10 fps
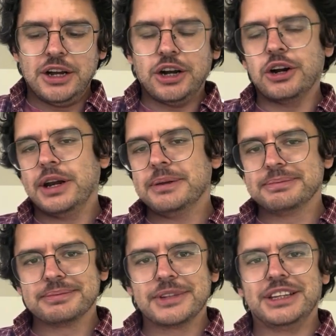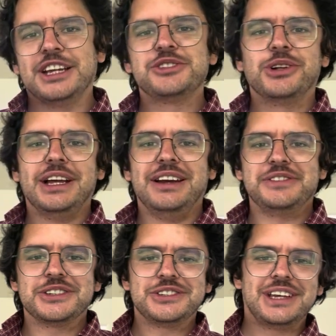All right, that's all I have
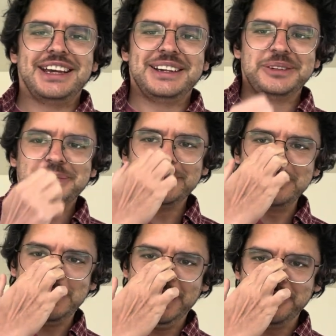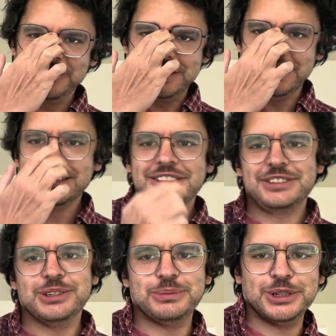to say about Dix
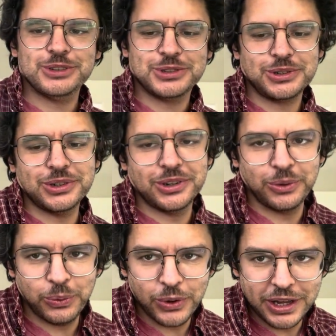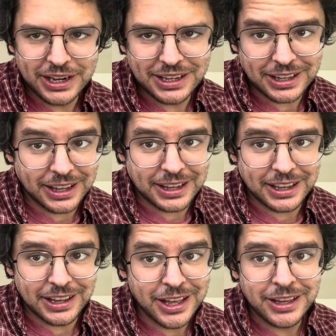the musical. What
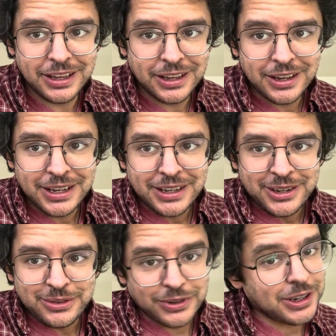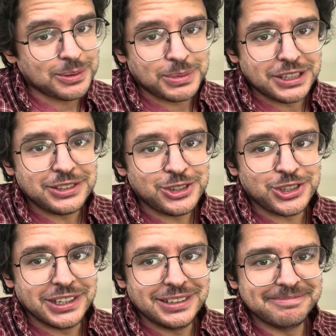a fucking piece of
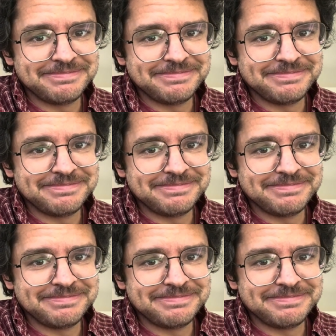shit.